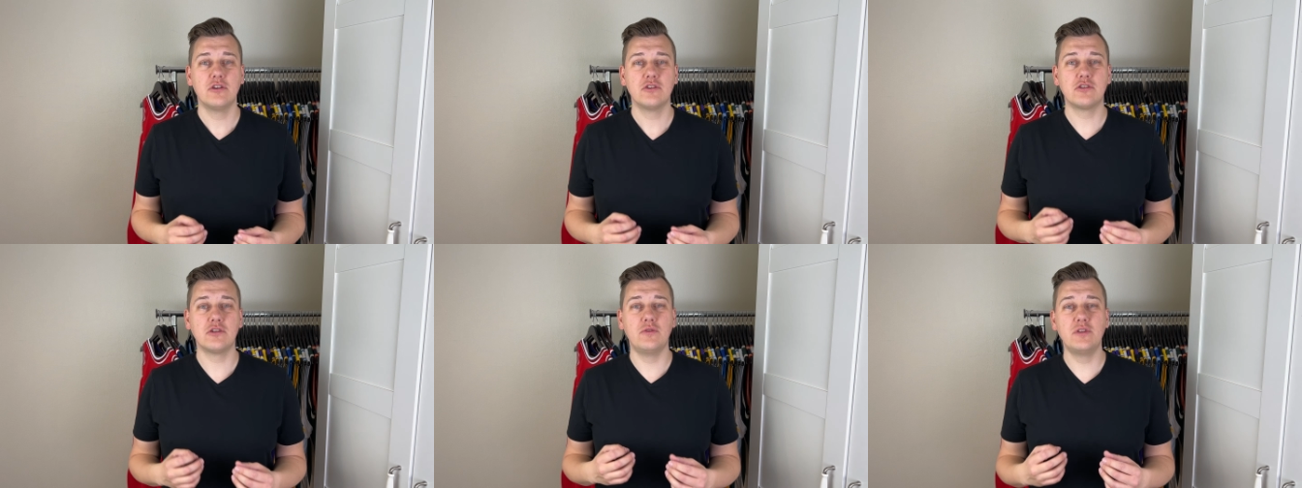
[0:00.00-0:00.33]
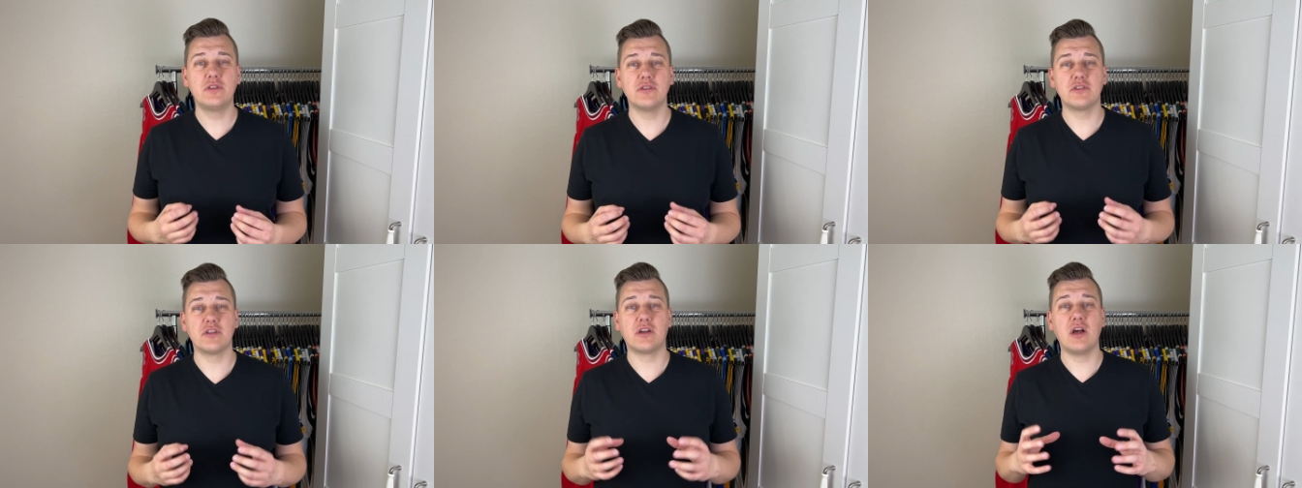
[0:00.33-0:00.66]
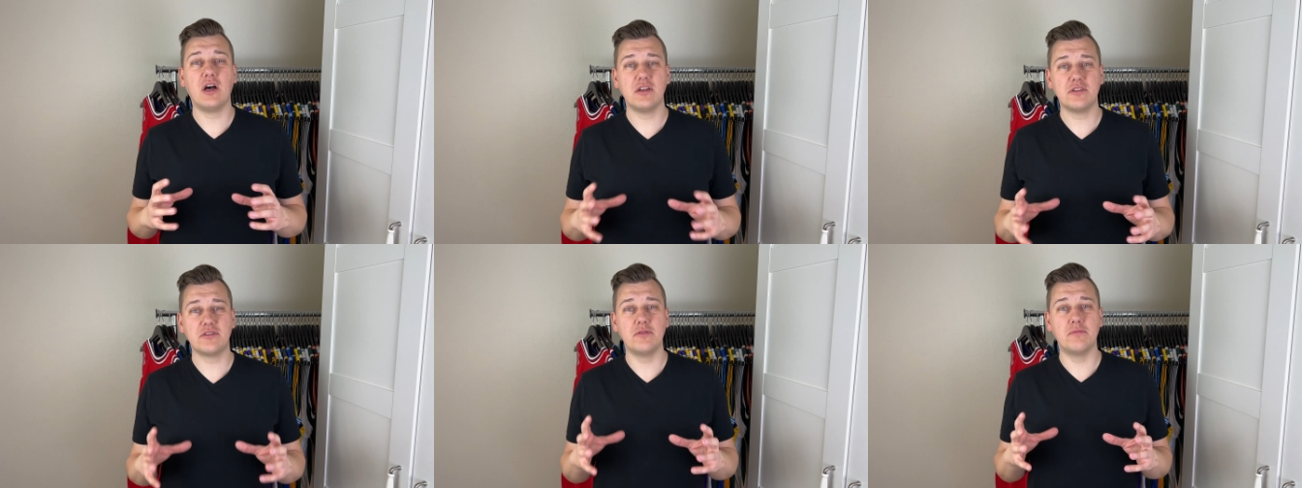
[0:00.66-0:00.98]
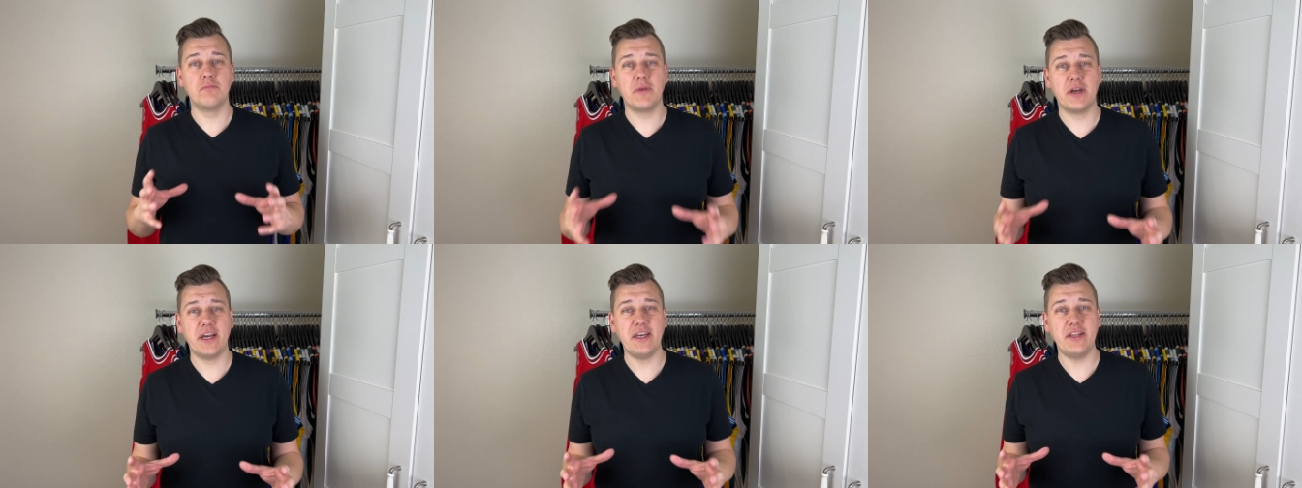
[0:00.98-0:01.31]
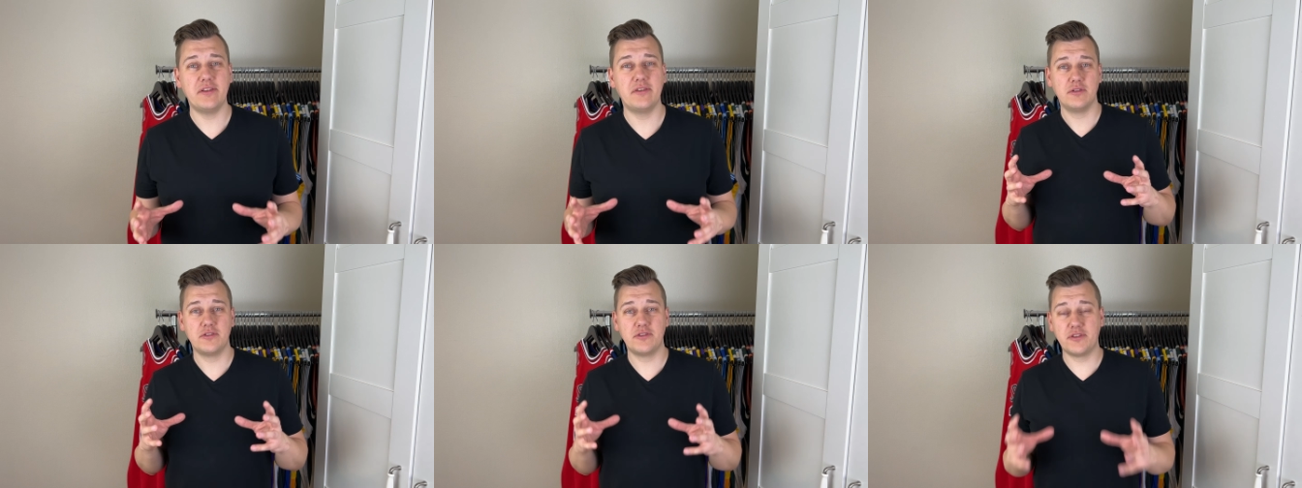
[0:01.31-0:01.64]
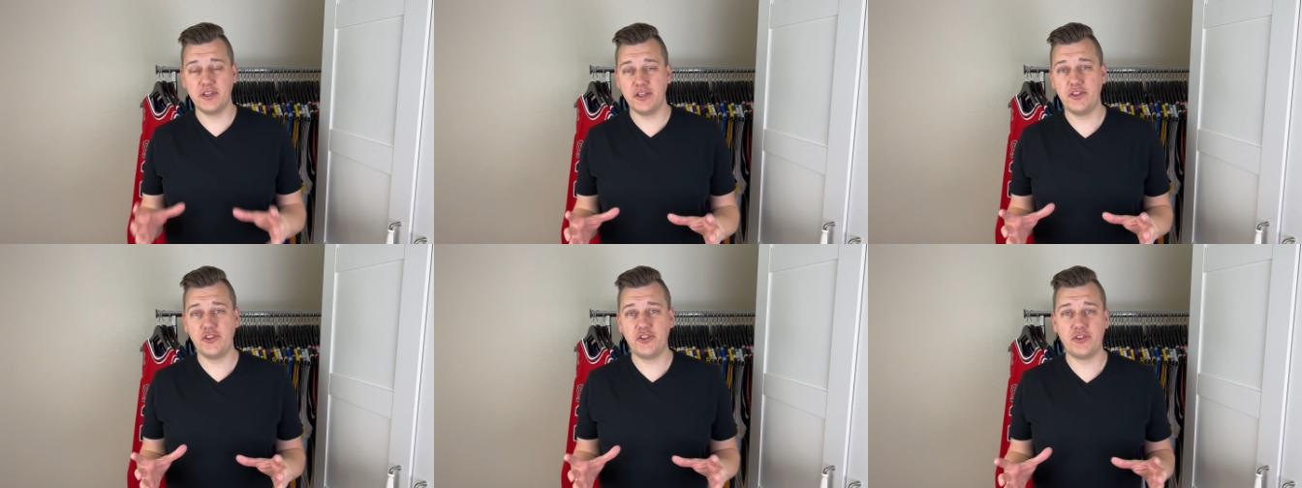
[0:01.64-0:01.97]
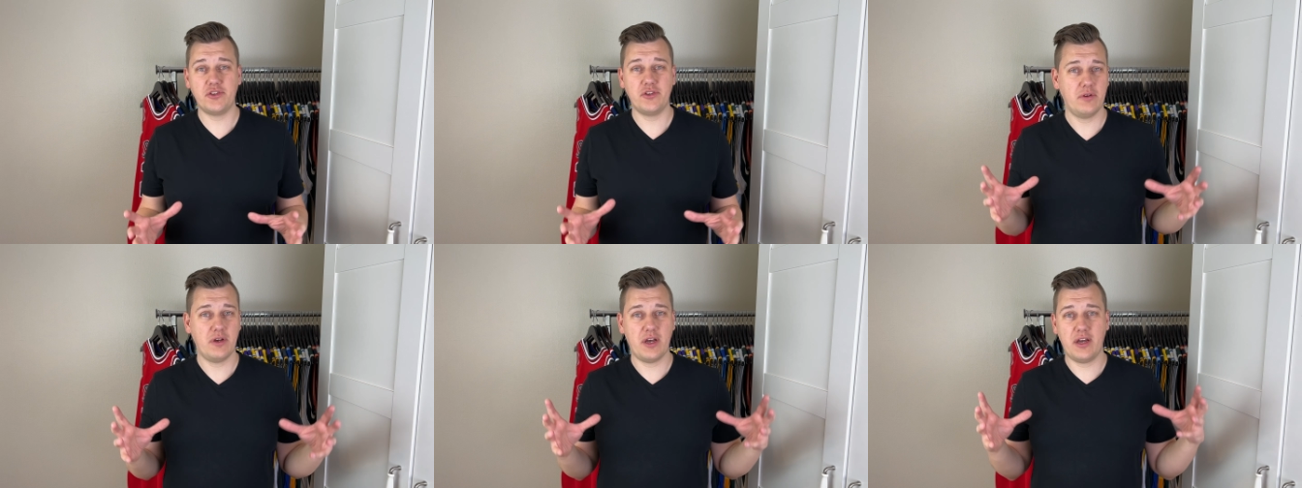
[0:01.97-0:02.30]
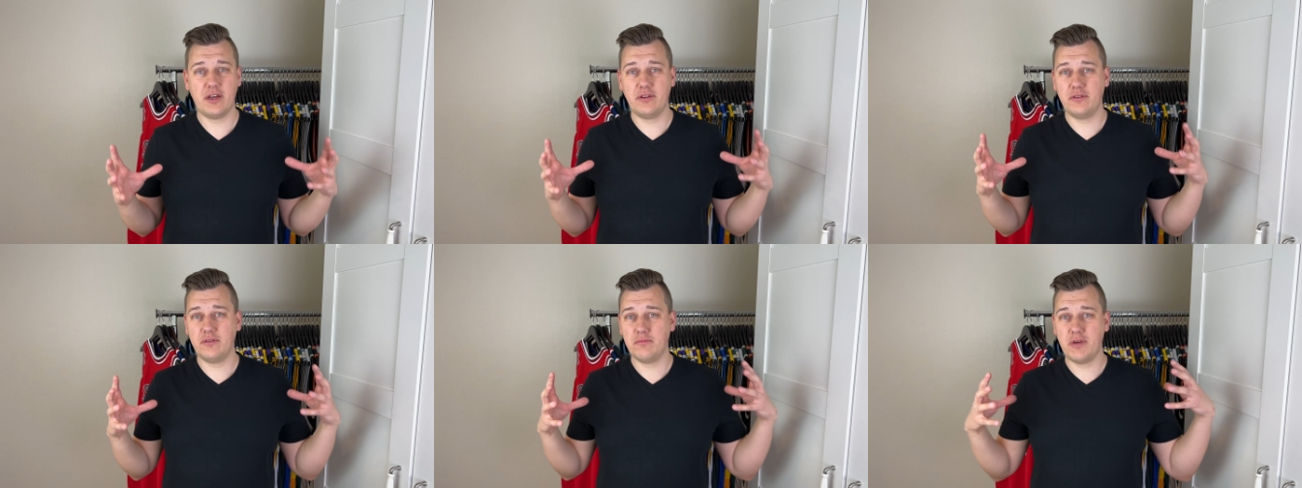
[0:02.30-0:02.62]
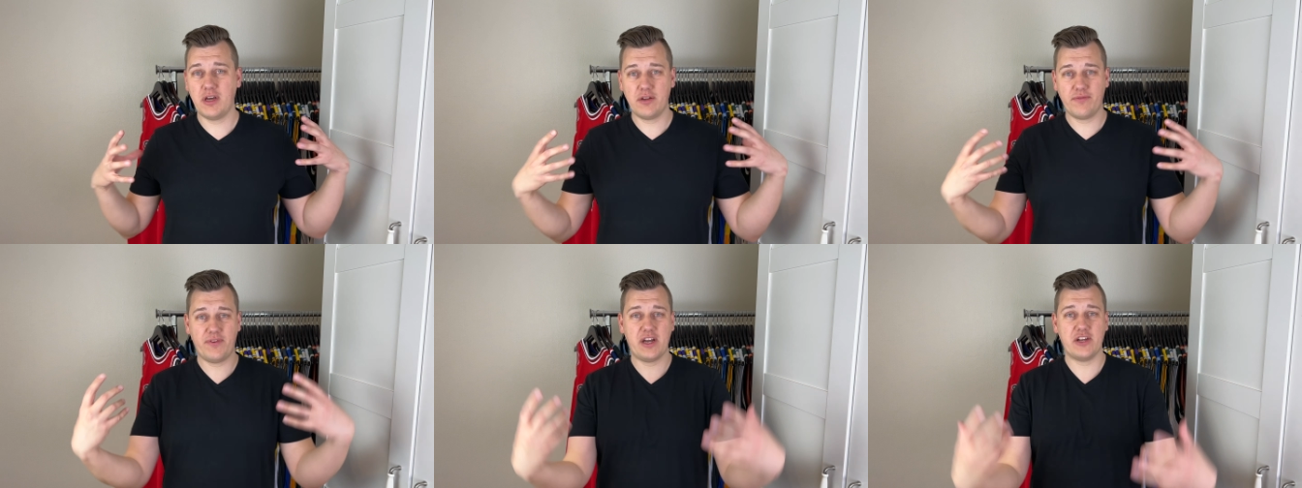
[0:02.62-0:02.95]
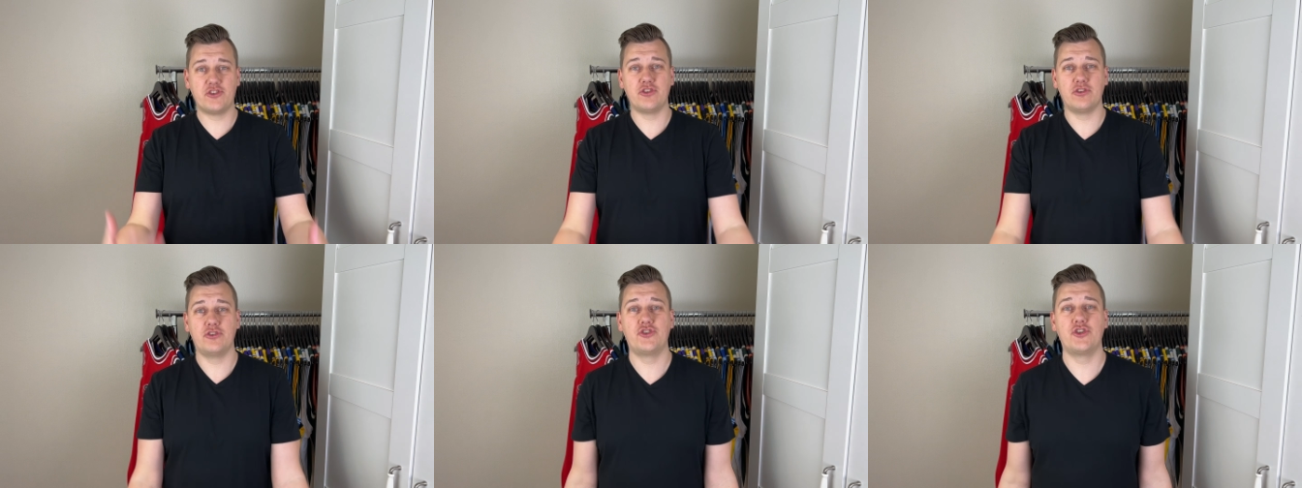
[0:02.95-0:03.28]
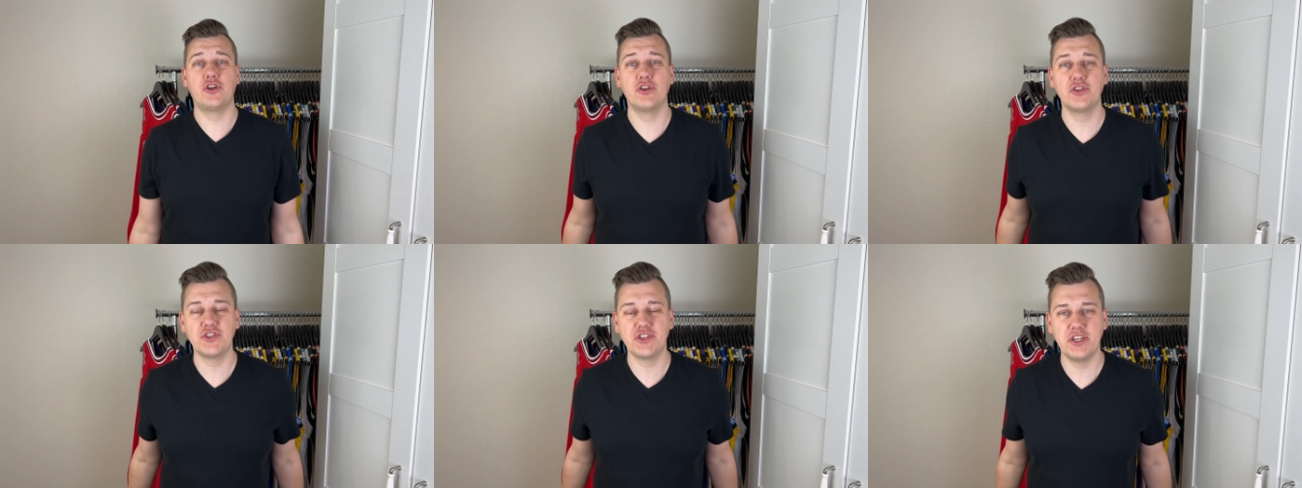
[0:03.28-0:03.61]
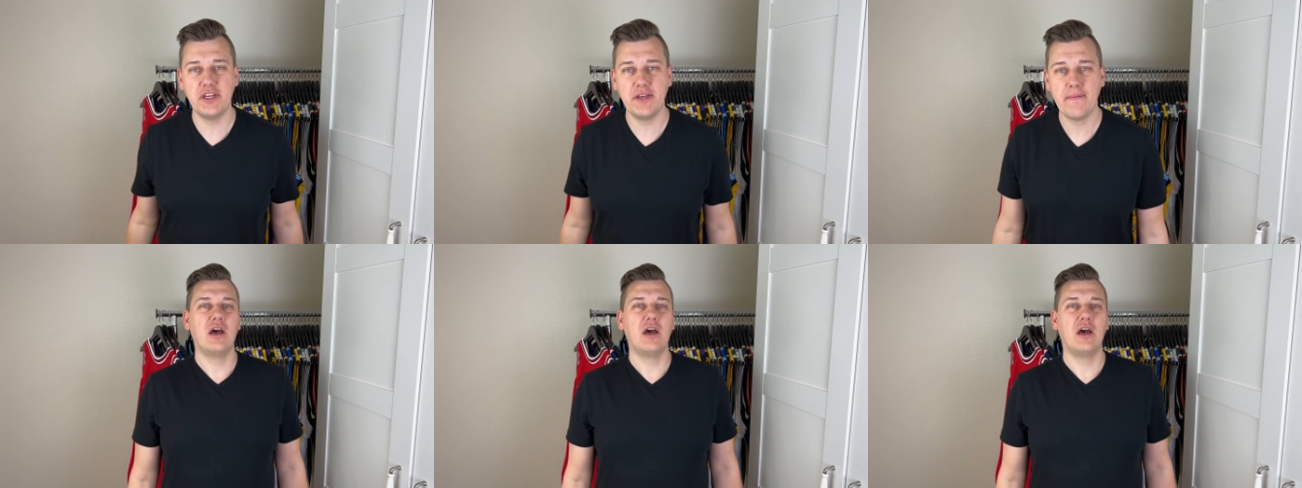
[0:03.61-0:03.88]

So it is a custom made, stitched and manufactured jersey,